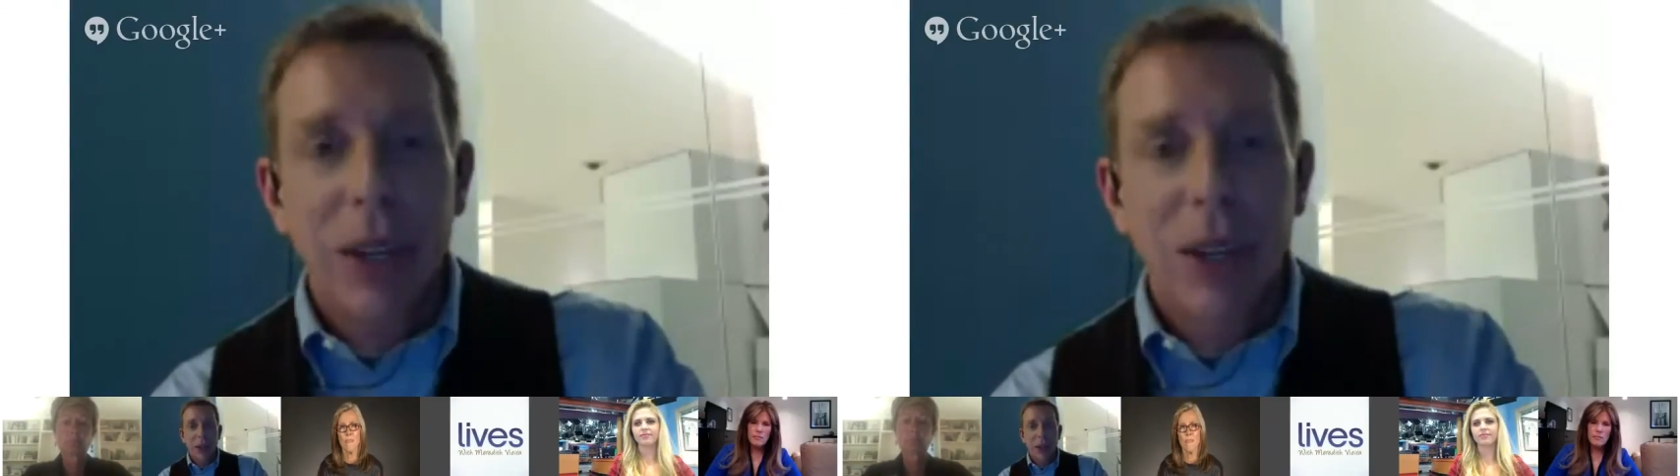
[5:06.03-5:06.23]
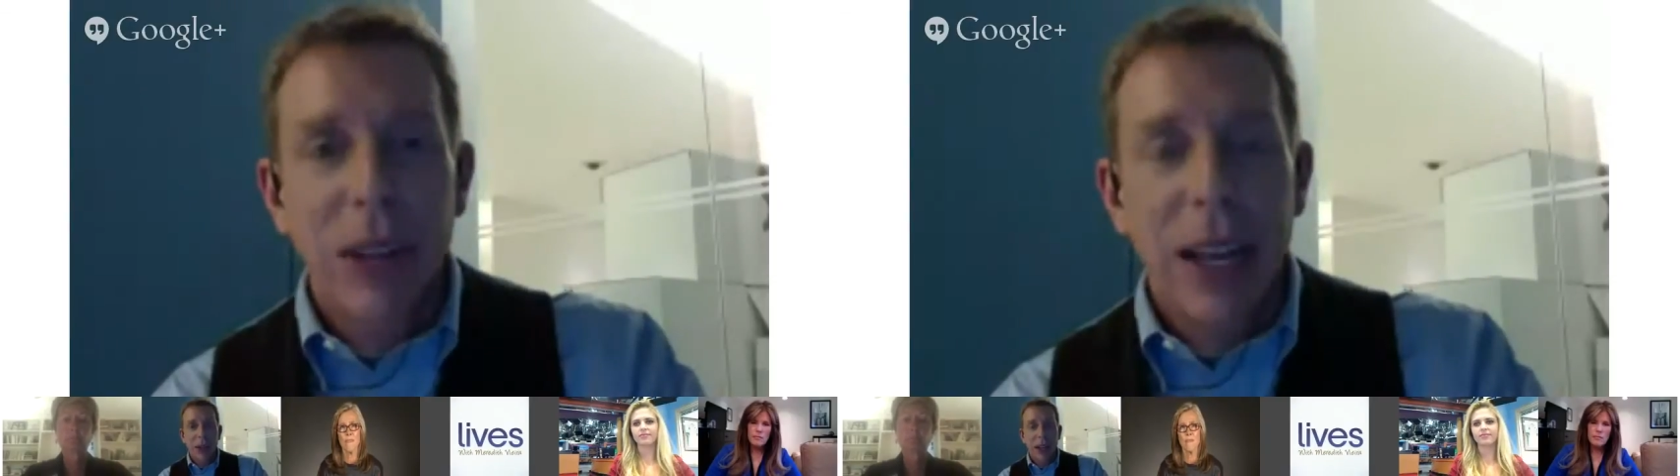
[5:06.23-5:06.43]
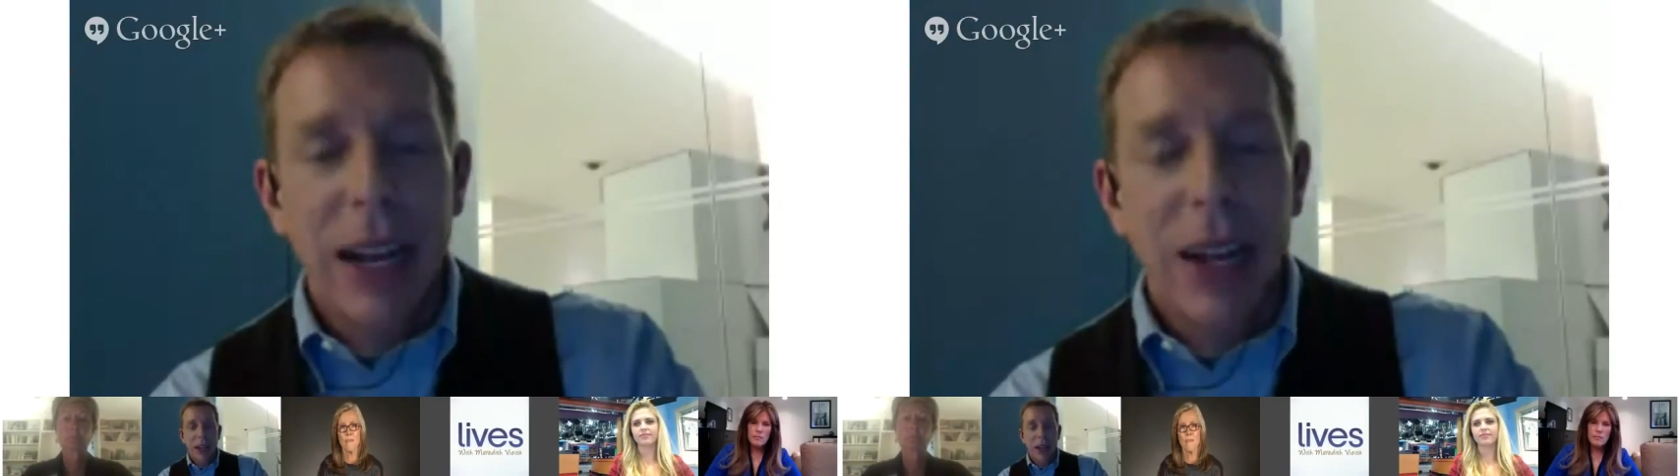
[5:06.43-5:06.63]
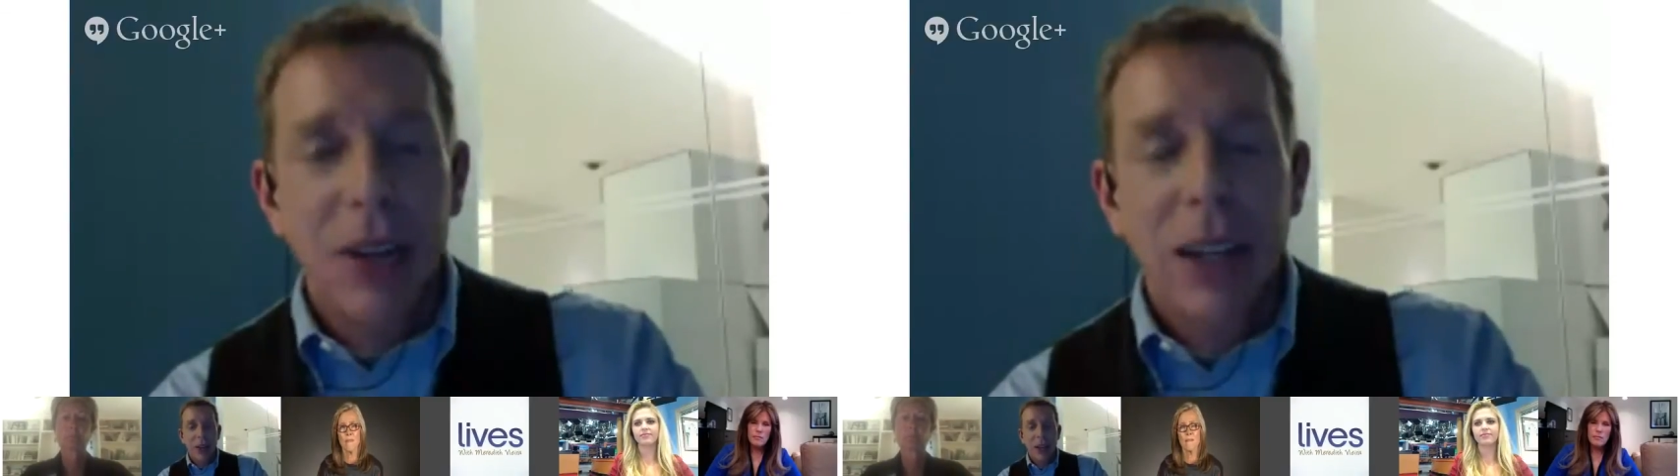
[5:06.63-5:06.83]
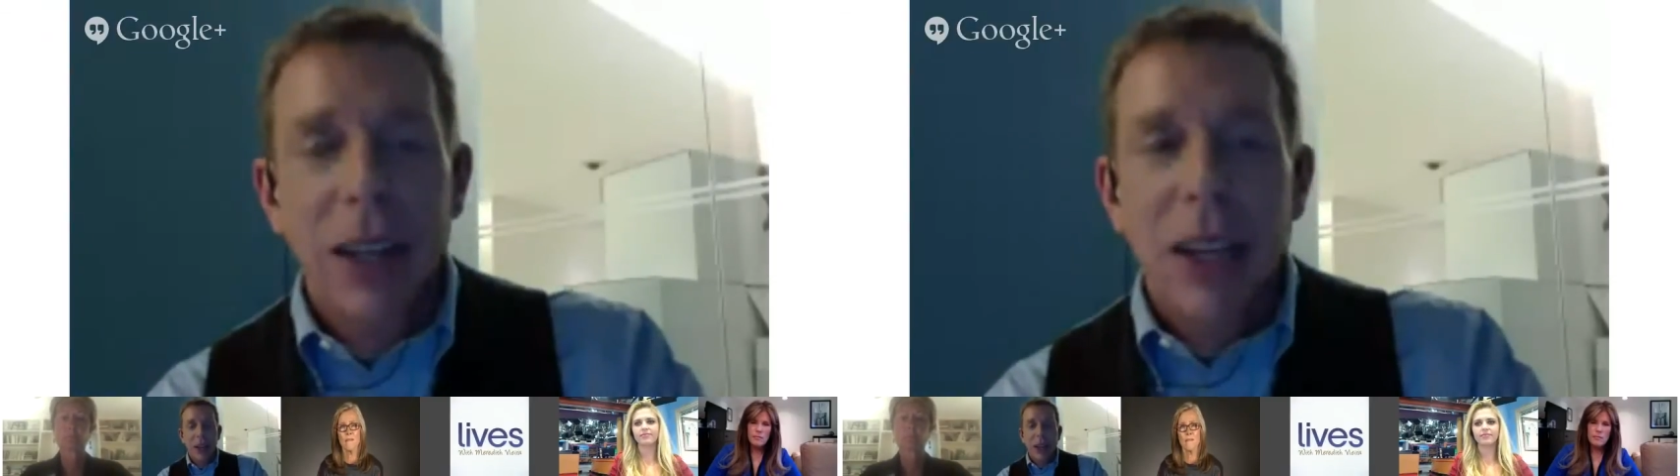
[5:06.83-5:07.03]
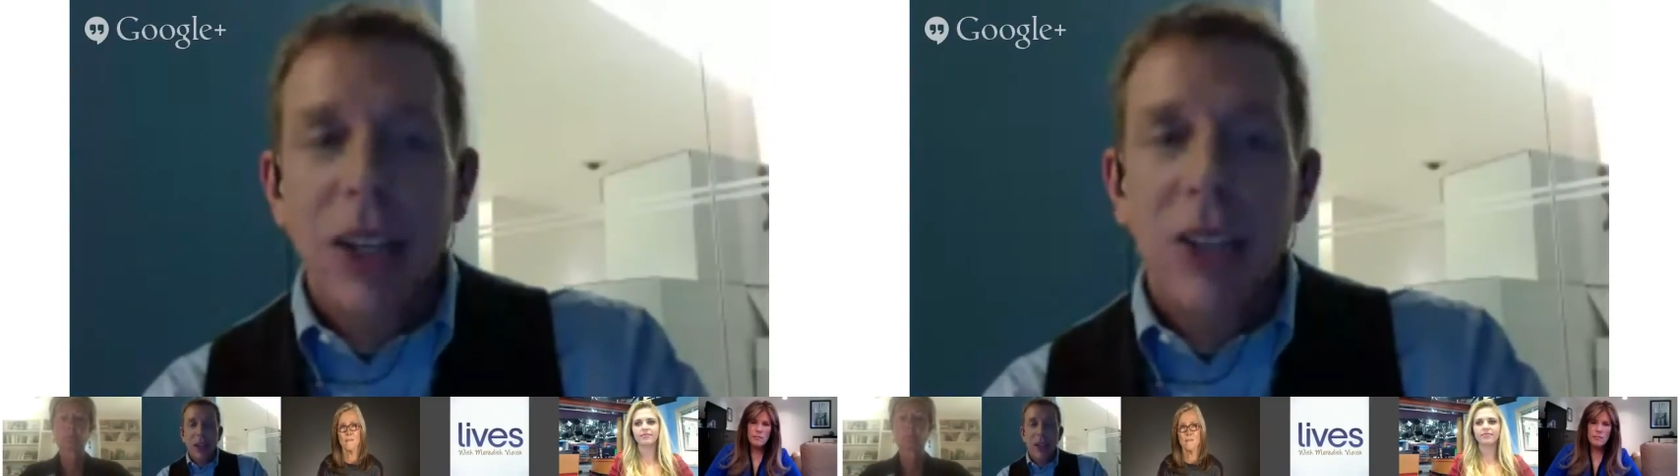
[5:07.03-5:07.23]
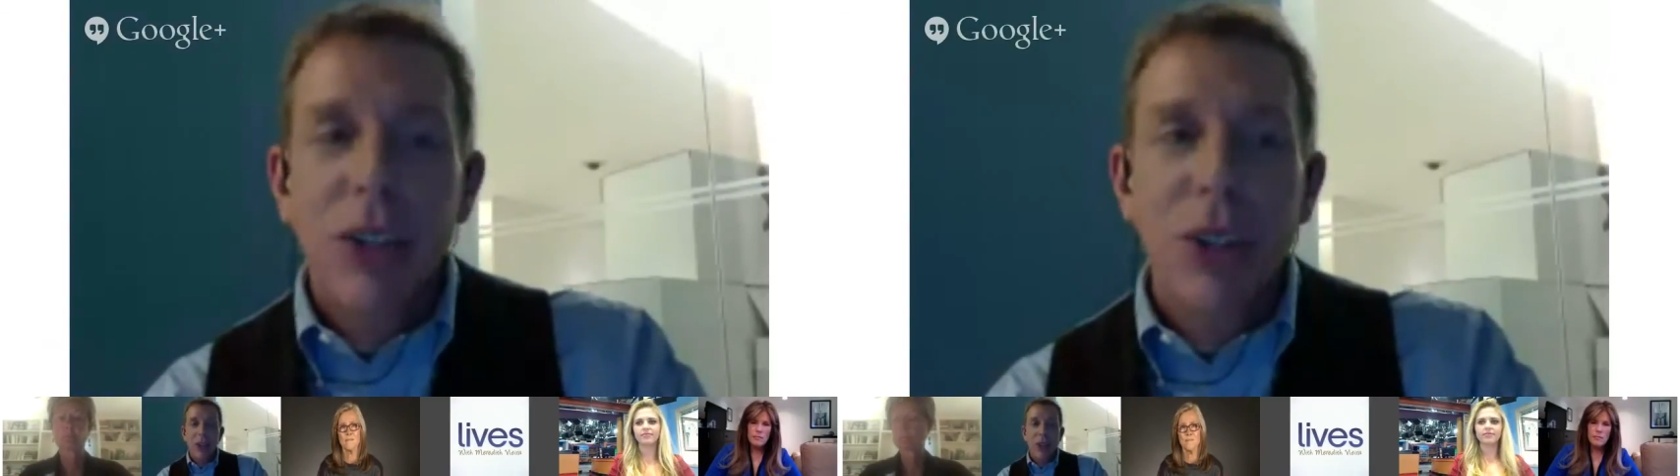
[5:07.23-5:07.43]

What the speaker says: to figure that out,